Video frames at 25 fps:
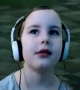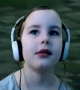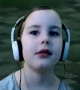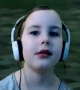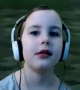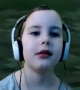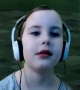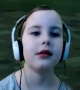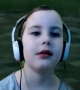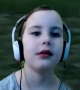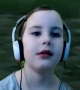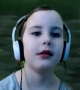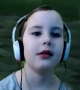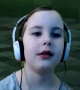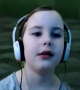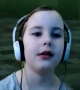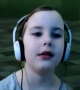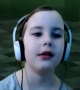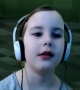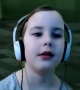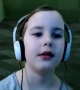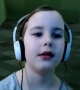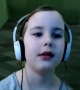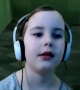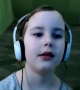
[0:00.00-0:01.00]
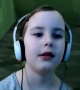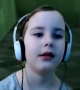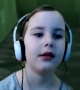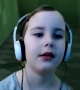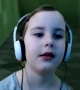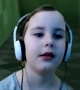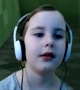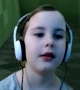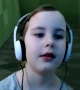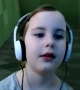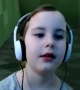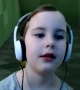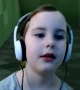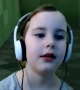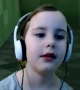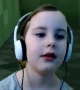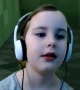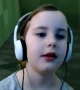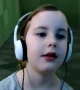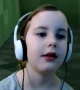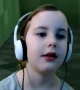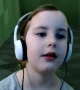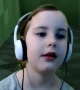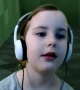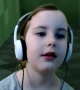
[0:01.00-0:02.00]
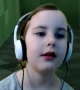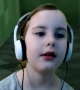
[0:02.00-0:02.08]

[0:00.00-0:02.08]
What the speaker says: (silence)